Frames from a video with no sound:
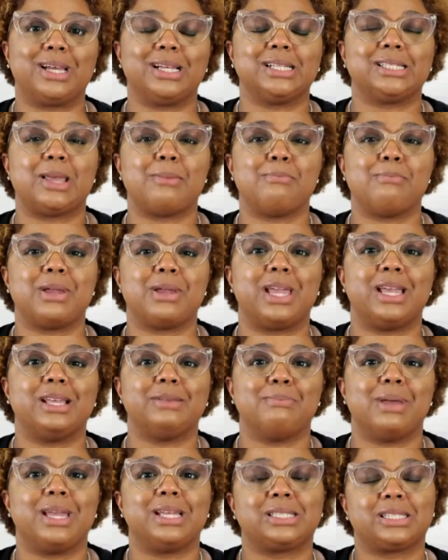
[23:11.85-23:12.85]
because
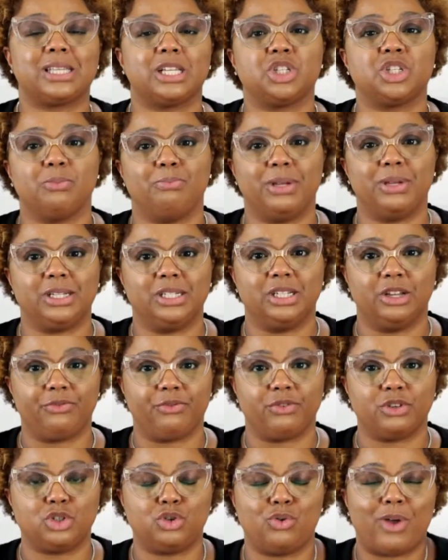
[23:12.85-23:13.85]
it makes such a big
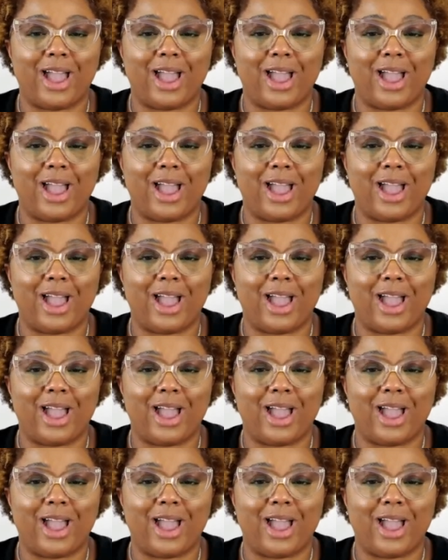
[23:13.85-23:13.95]
difference.